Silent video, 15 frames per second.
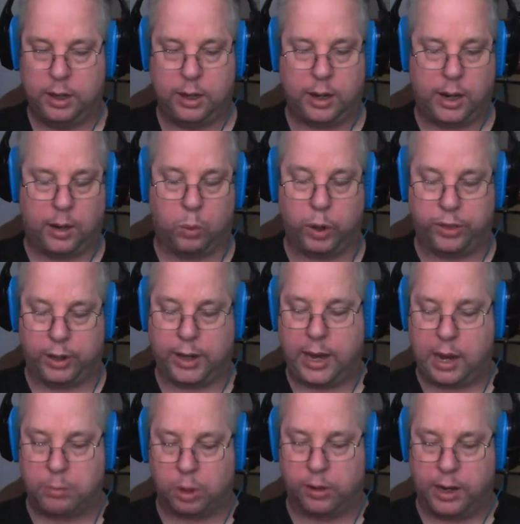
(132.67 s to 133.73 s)
With a
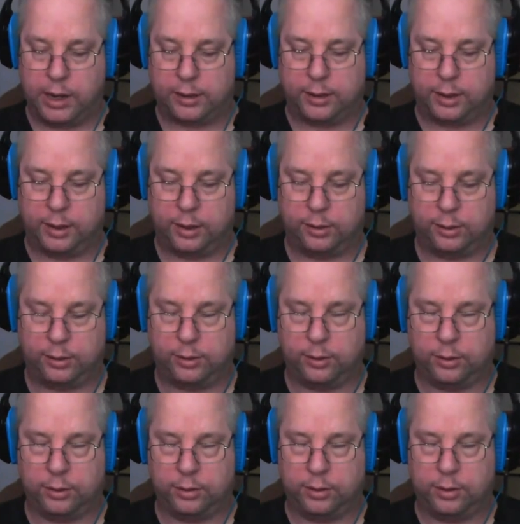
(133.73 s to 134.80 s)
camera like this,
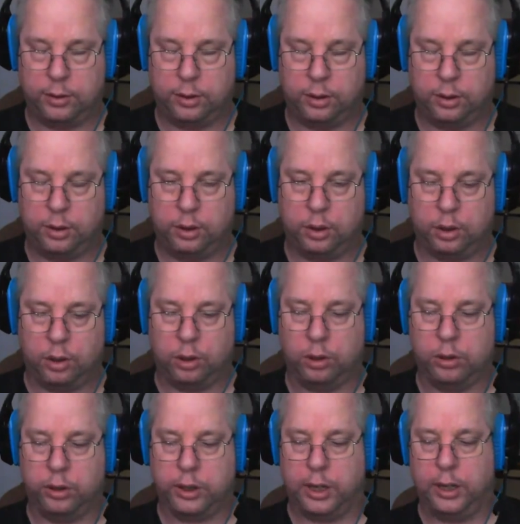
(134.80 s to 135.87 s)

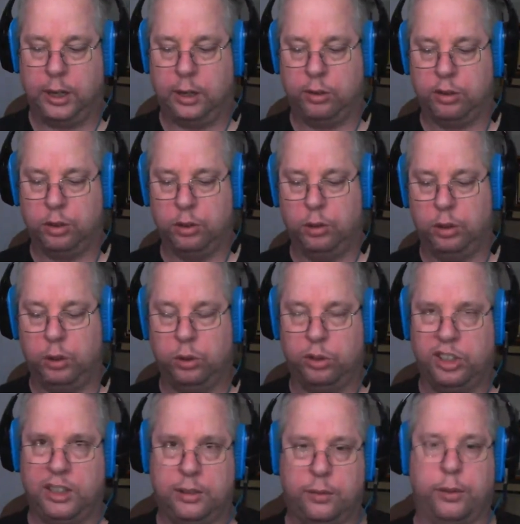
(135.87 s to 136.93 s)
you're looking into
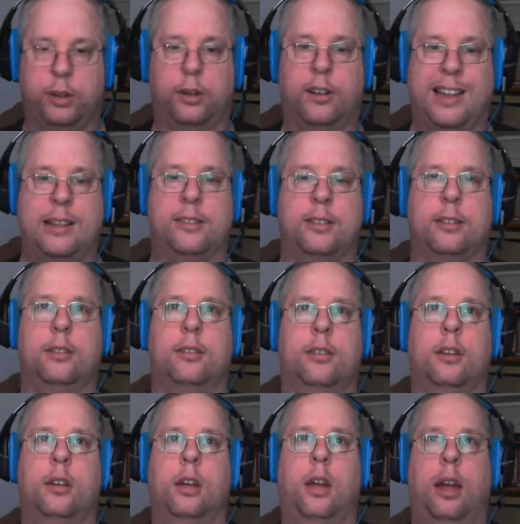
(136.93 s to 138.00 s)
using different lenses.
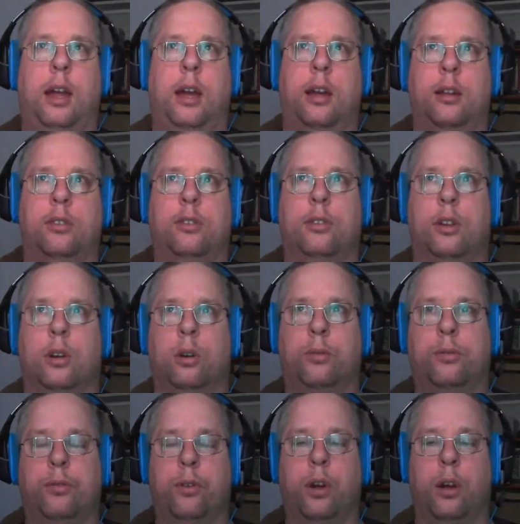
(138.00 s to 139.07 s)
And so
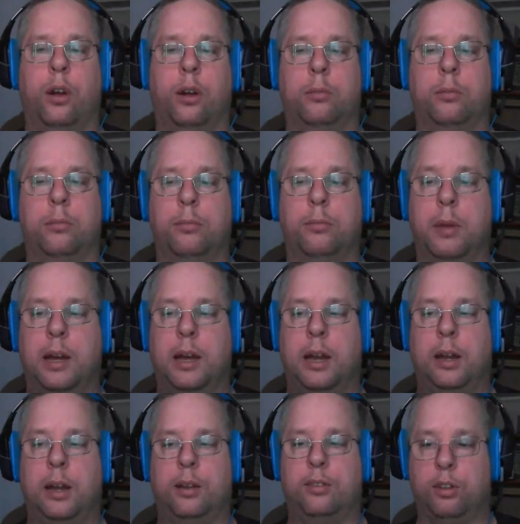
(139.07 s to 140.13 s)
from
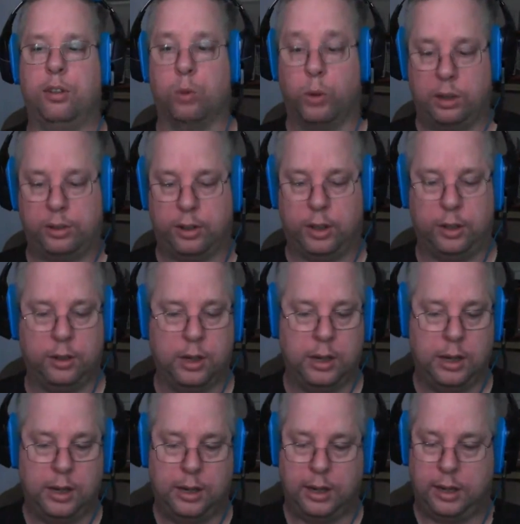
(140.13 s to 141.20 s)
my situation
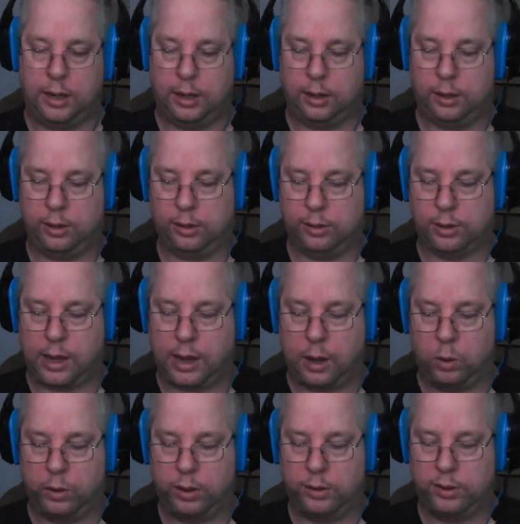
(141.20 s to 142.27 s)
is I
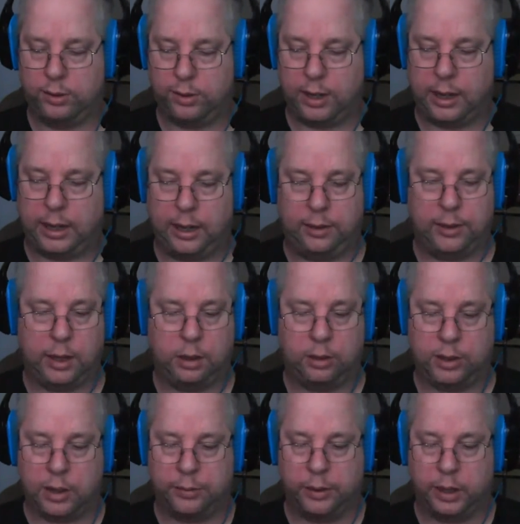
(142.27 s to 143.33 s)
would say that you
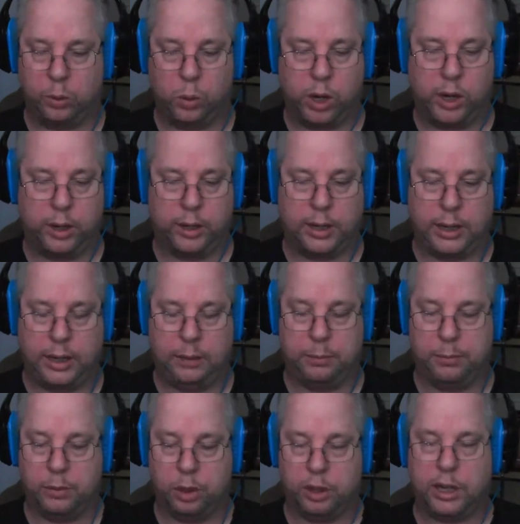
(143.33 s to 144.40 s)
definitely want to keep
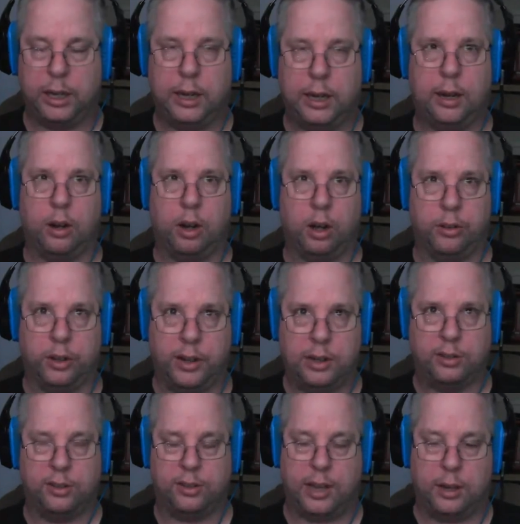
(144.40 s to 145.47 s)
looking at all the
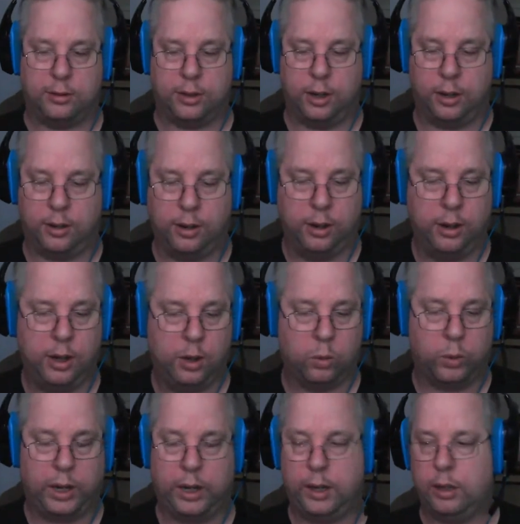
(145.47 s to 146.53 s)
lenses out there,
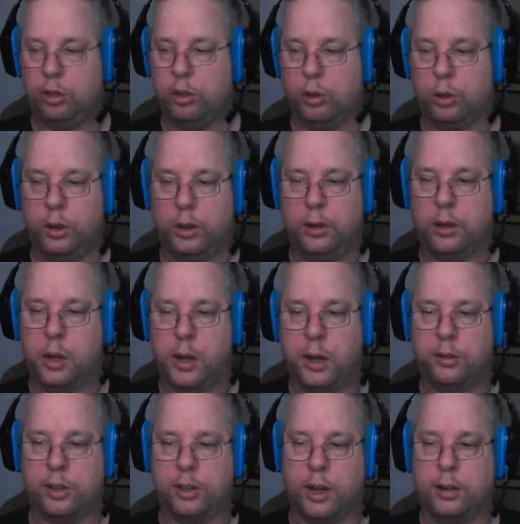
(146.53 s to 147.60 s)
read into it,
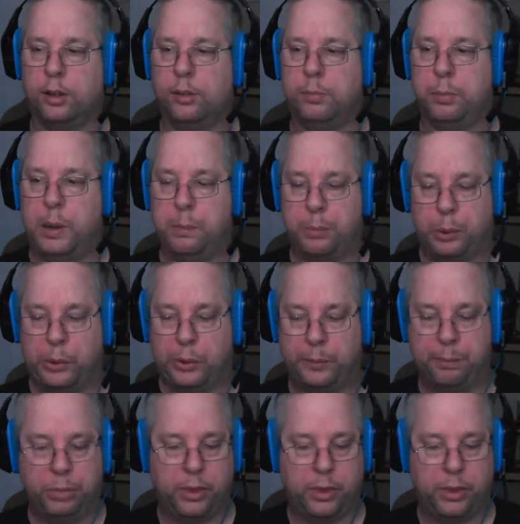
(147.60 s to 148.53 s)
talk to people,